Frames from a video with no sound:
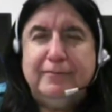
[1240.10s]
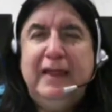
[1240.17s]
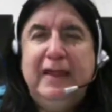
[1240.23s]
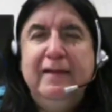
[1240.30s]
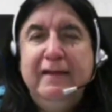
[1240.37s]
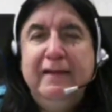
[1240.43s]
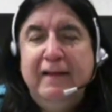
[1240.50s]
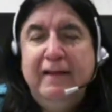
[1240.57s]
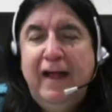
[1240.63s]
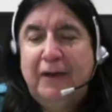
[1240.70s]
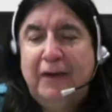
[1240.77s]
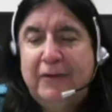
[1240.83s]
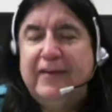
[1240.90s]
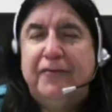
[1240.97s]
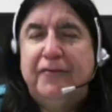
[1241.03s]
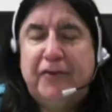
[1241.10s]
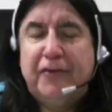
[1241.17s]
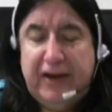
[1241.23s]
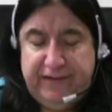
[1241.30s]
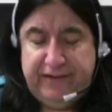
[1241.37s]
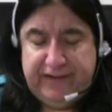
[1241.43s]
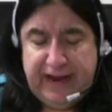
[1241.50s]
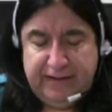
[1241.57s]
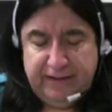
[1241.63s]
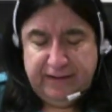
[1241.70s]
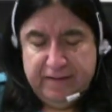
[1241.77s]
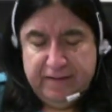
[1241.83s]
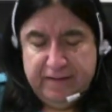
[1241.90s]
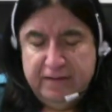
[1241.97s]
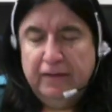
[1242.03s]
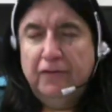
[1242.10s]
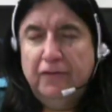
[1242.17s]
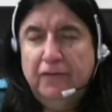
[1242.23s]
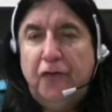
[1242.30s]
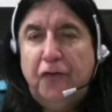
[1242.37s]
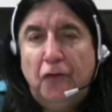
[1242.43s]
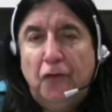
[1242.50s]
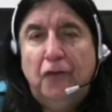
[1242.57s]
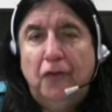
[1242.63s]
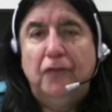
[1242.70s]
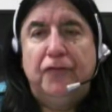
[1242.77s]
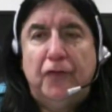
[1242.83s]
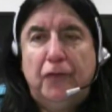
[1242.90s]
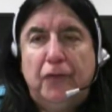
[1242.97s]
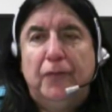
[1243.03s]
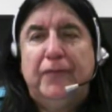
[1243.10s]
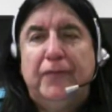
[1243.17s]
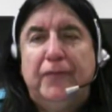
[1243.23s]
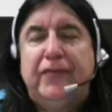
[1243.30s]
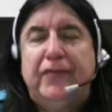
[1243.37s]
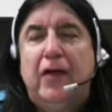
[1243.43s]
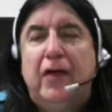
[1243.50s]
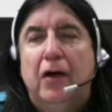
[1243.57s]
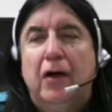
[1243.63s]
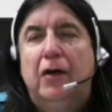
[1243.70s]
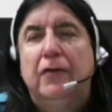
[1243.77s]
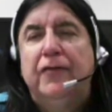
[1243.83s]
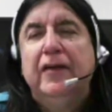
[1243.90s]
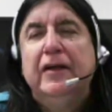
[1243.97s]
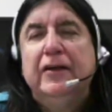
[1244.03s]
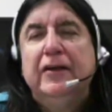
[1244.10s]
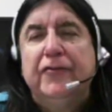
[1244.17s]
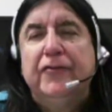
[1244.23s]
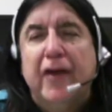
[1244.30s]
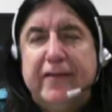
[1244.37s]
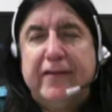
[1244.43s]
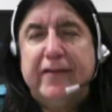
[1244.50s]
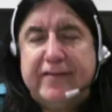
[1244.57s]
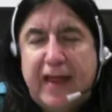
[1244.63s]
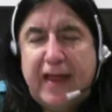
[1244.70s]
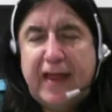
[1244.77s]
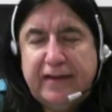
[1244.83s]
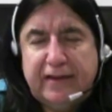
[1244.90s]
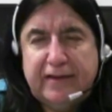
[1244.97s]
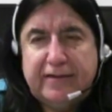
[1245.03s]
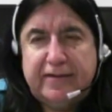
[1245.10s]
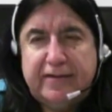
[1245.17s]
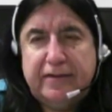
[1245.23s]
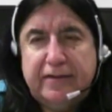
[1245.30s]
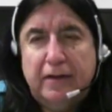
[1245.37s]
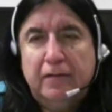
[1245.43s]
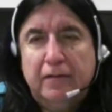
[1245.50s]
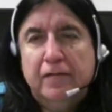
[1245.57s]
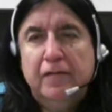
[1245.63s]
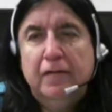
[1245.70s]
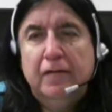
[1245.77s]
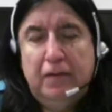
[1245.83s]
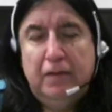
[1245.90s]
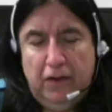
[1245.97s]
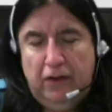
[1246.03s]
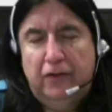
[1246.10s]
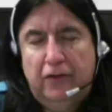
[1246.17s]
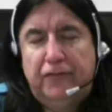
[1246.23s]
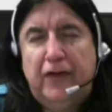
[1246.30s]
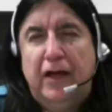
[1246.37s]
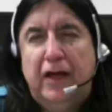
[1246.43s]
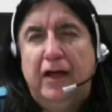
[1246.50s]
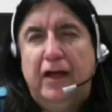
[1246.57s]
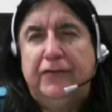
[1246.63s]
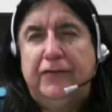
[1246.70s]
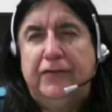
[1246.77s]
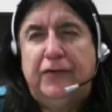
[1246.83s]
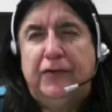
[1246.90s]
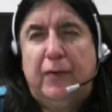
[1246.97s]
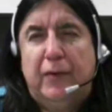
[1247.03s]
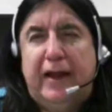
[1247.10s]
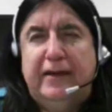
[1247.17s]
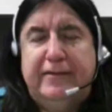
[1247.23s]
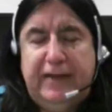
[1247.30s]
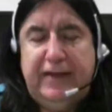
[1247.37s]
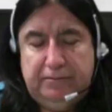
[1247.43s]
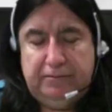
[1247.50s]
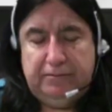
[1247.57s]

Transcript: I want to differentiate 4 forms of transcendence of duality.